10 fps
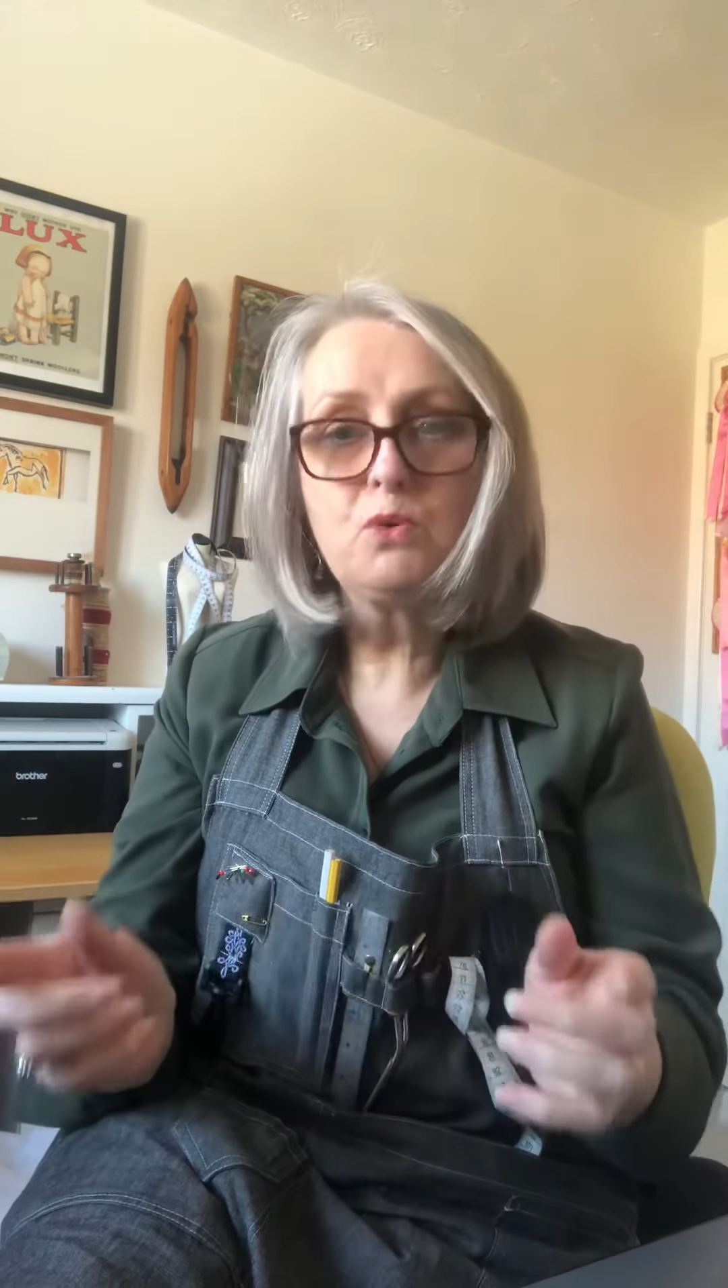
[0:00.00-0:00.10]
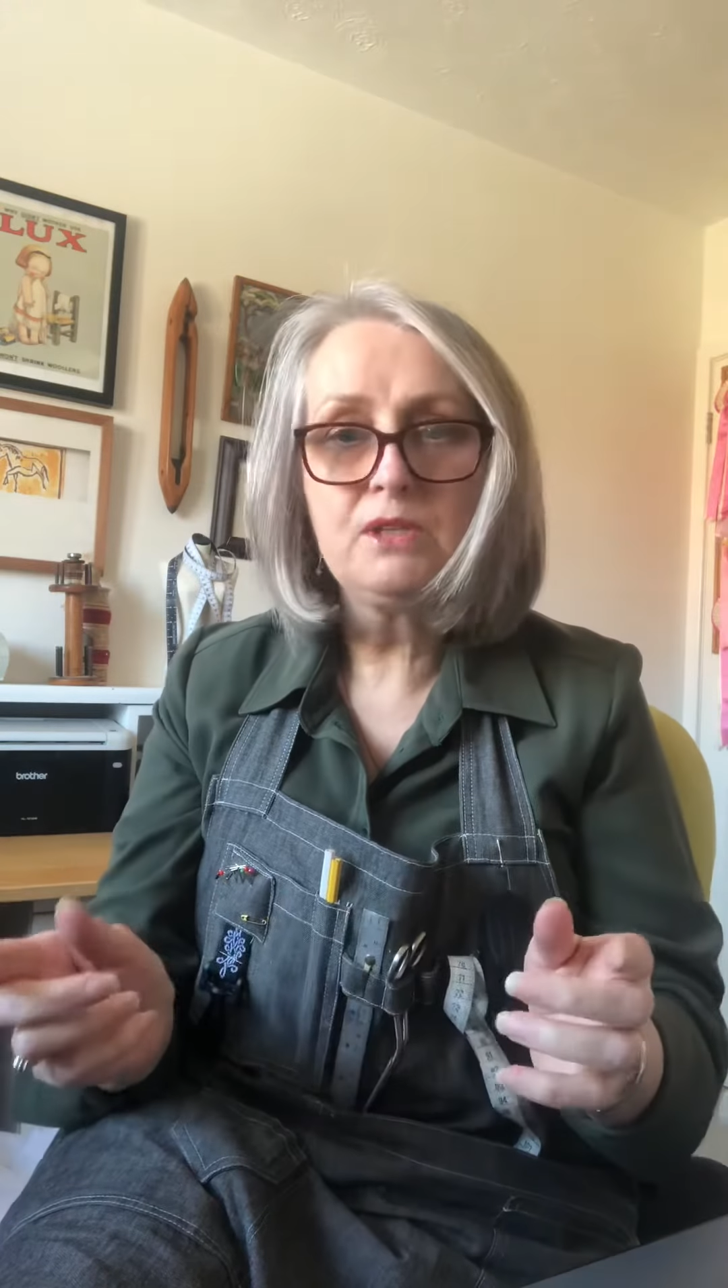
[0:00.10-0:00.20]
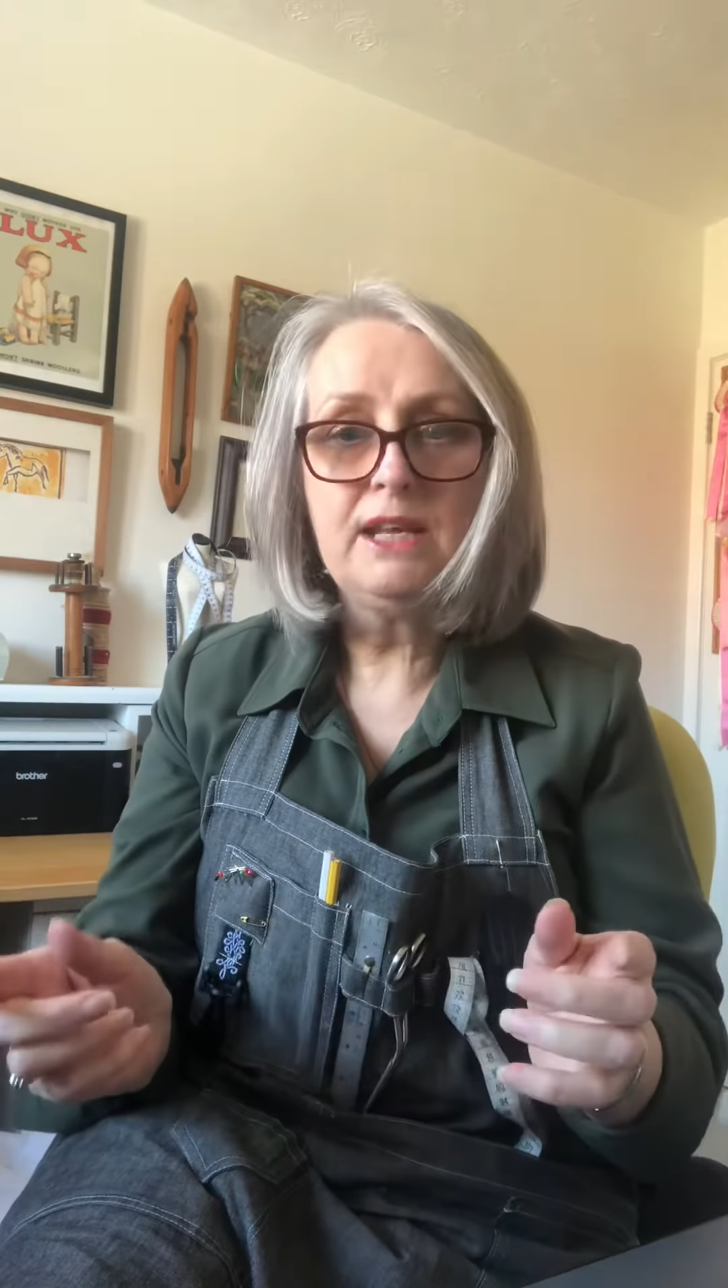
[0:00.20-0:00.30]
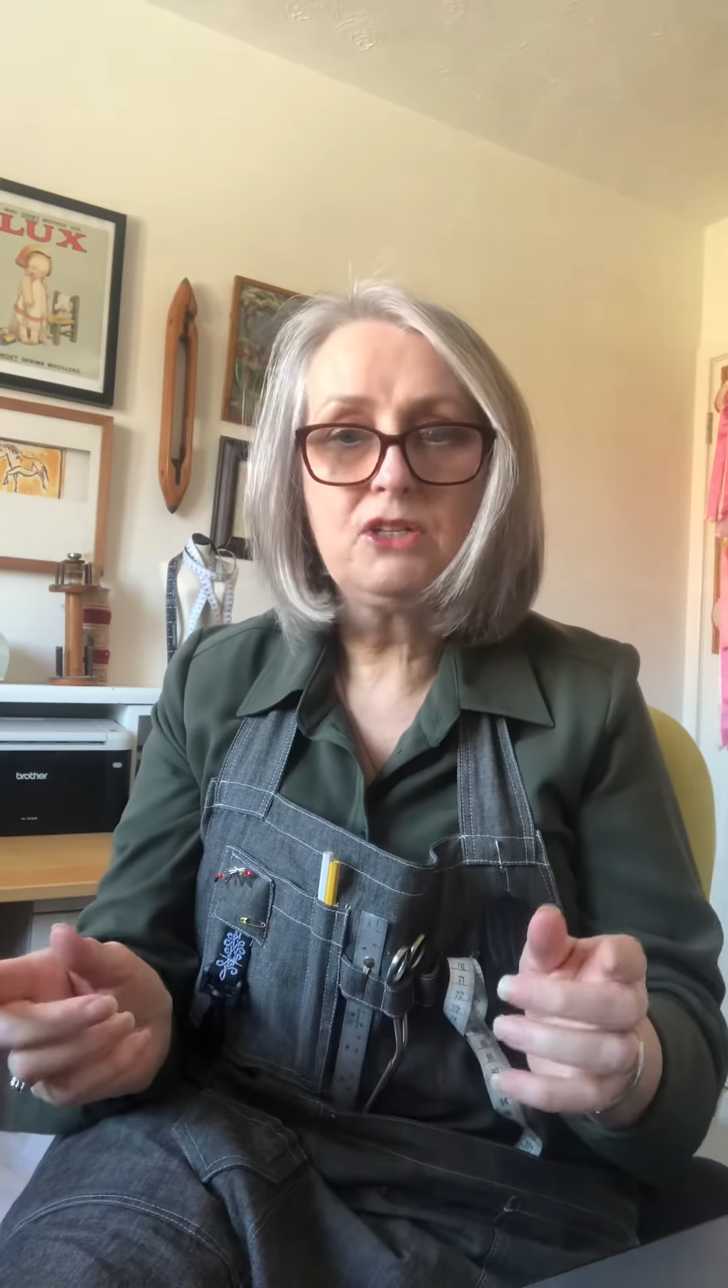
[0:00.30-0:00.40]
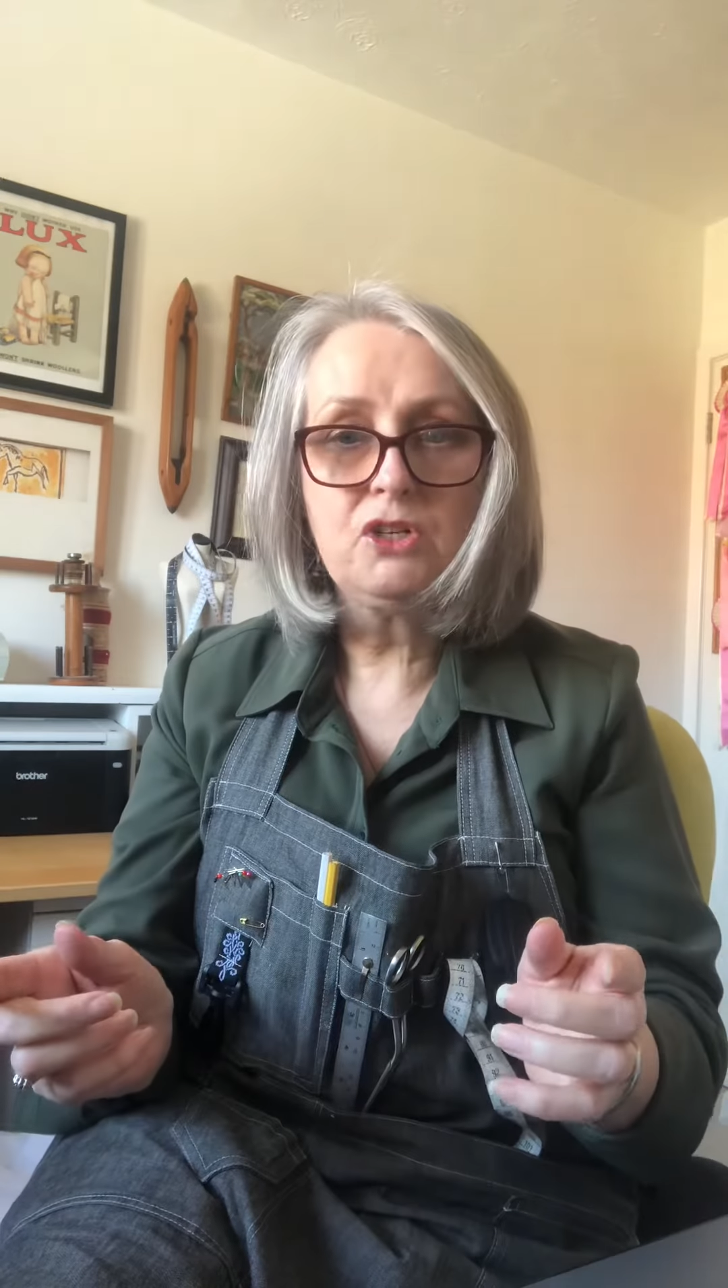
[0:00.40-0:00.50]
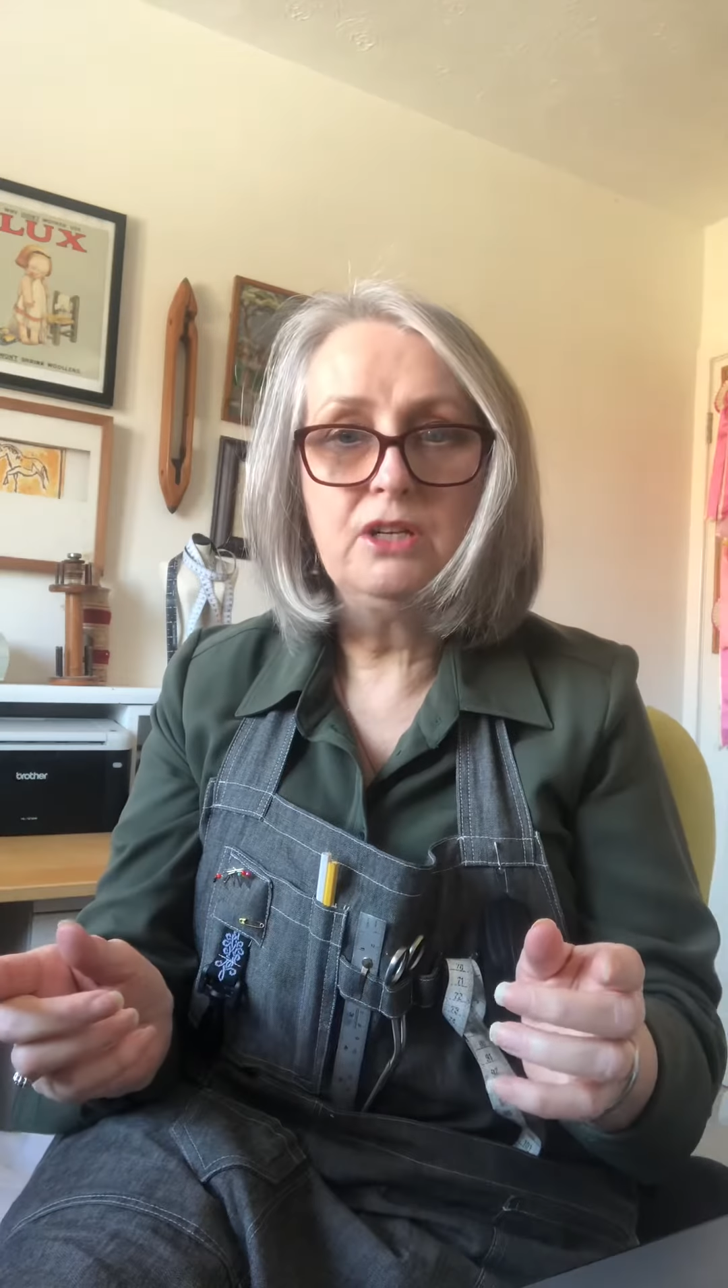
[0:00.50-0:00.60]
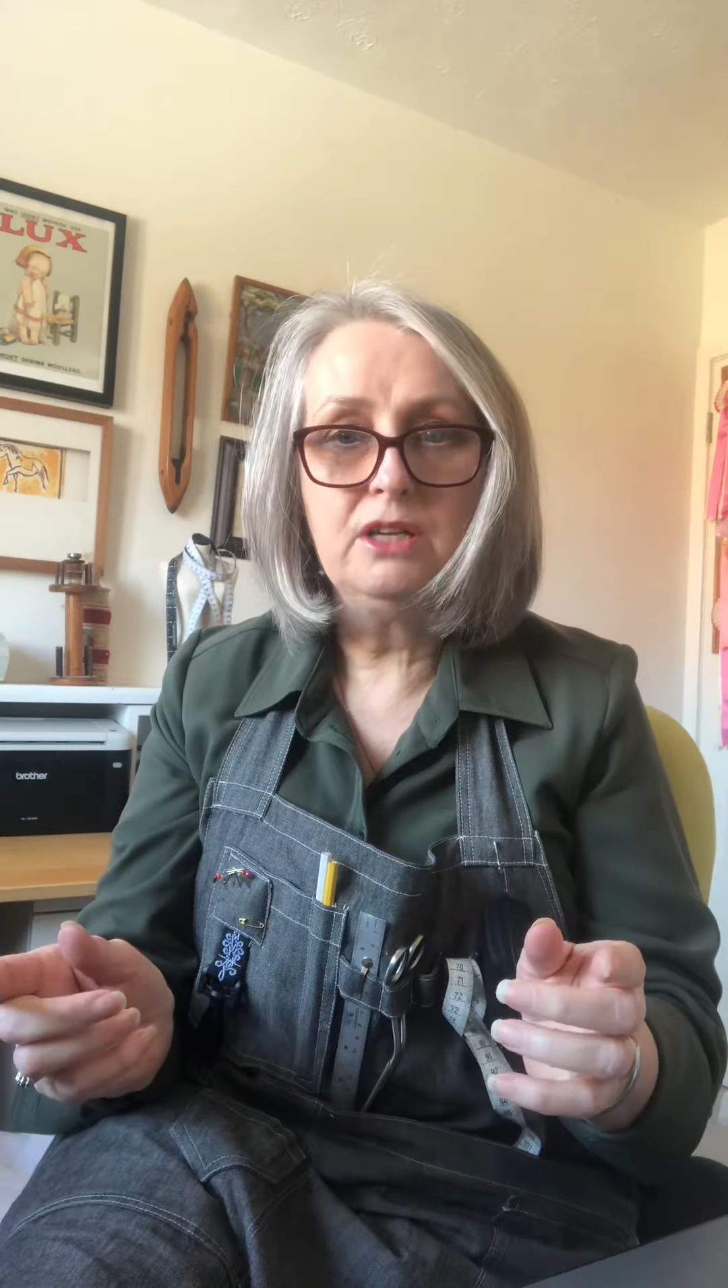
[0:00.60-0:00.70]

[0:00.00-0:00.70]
section at